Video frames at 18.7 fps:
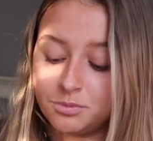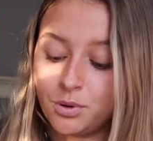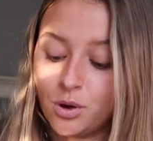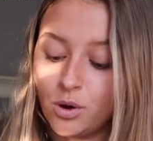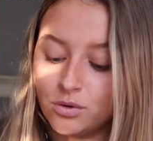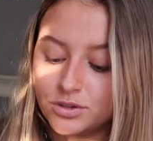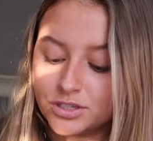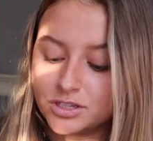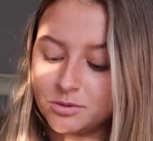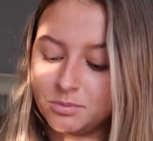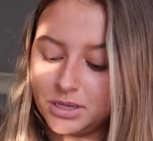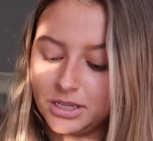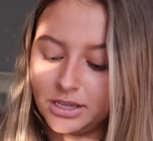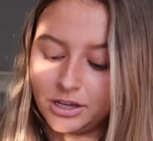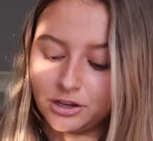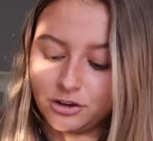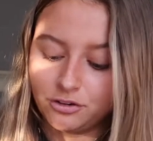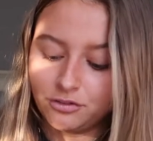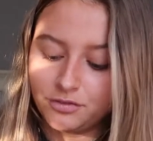supposed to be
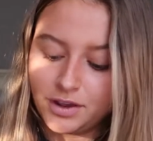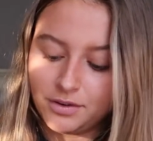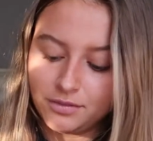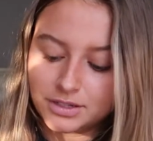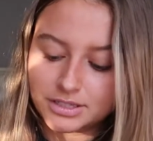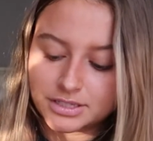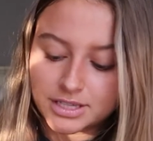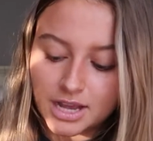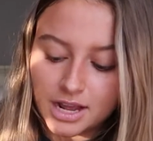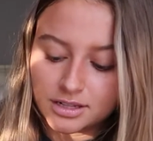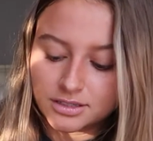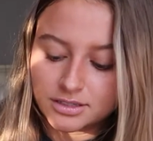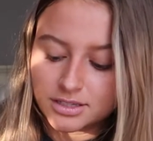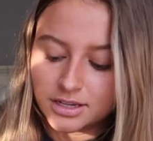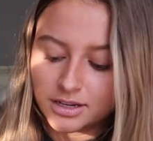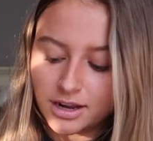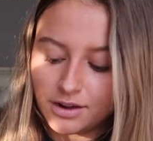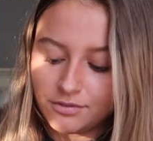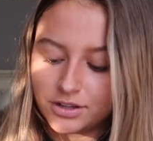like your favorite
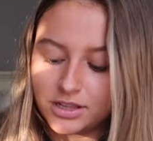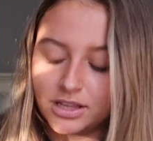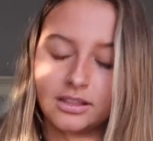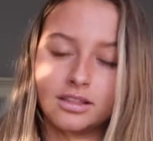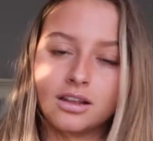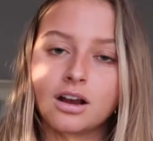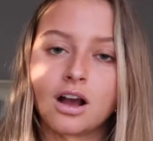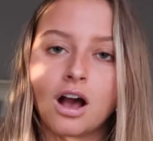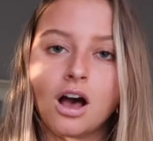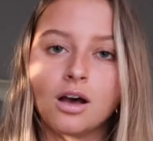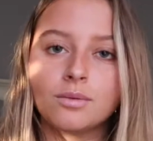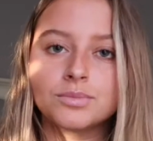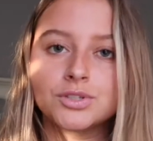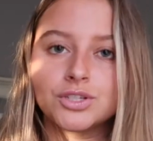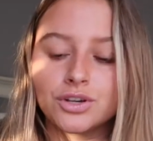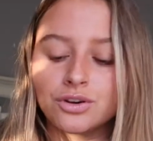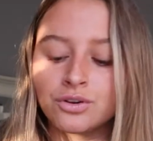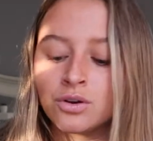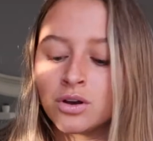scents and everything that
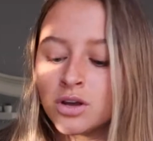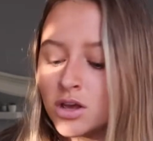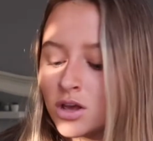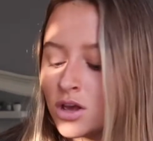calms you